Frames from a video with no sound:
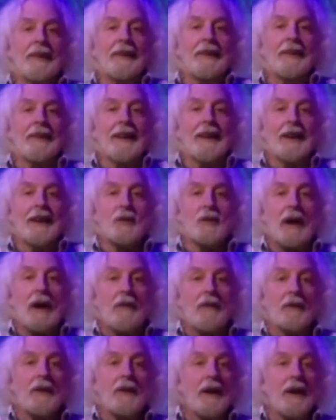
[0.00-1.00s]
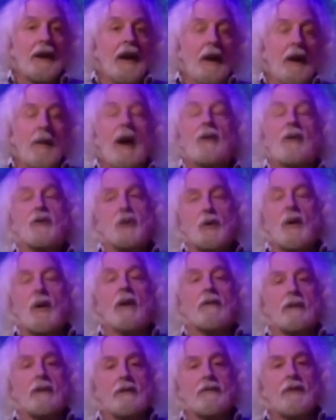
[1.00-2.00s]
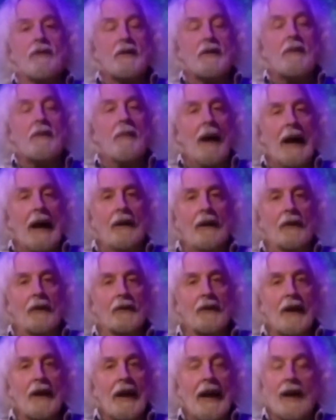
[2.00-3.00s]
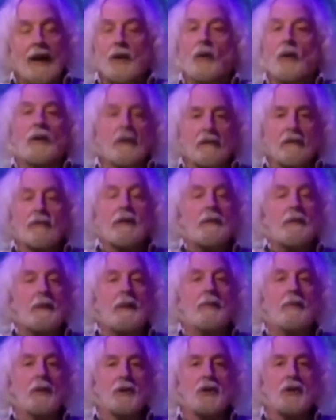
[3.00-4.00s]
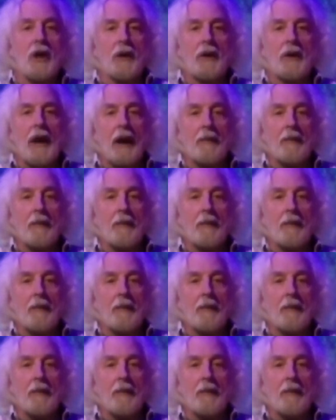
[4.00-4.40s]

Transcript: I traveled about 250 miles and only 3 people showed up.